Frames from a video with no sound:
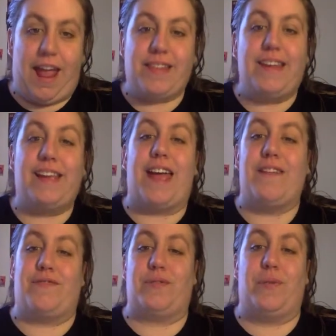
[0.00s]
I think
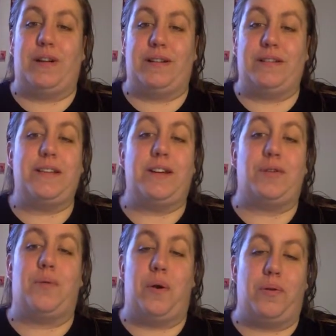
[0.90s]
everyone can
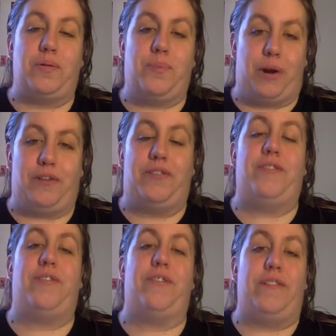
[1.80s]
quote
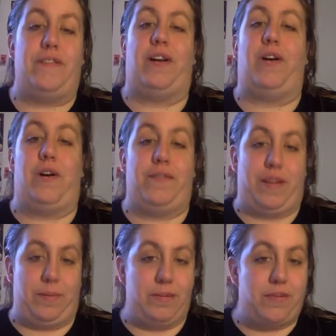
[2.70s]
parts, if not all, of
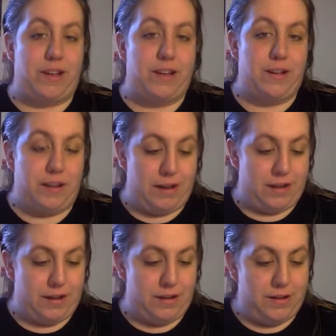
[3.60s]
that movie.
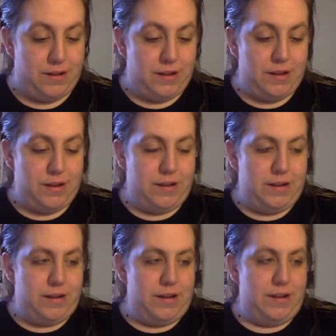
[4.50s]

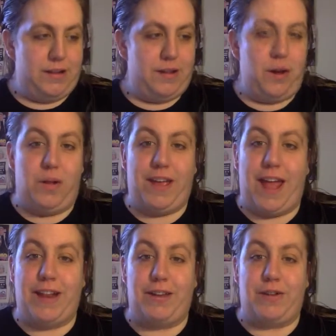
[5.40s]
The Holy
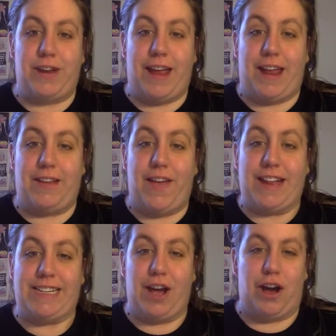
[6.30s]
Hand Grenade of
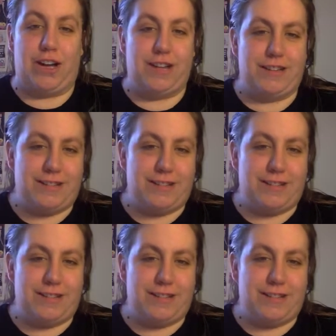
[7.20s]
Antioch.